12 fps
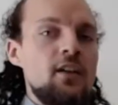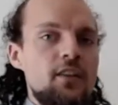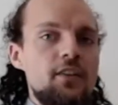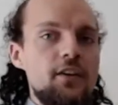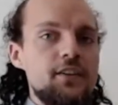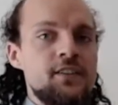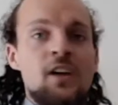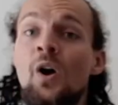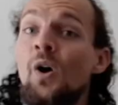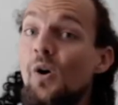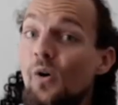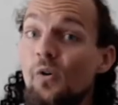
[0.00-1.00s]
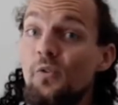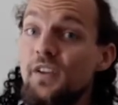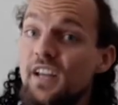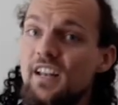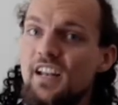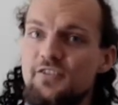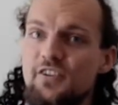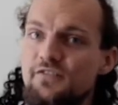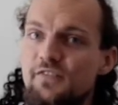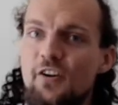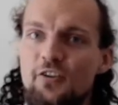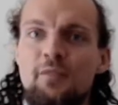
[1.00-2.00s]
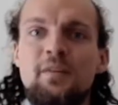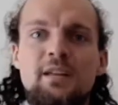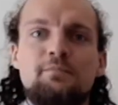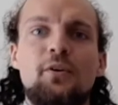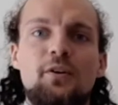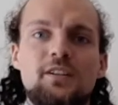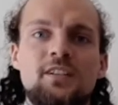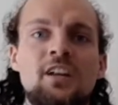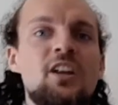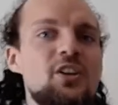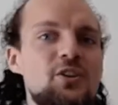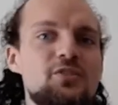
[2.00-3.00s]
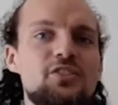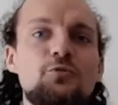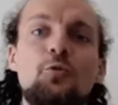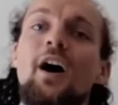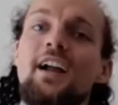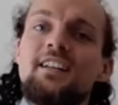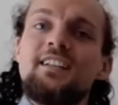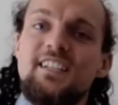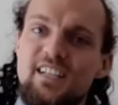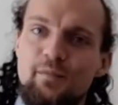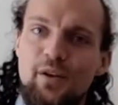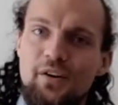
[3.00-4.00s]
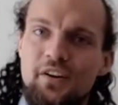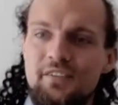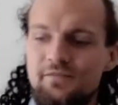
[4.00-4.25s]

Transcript: Thus, all the electrospheric epochs looks quite dissimilar.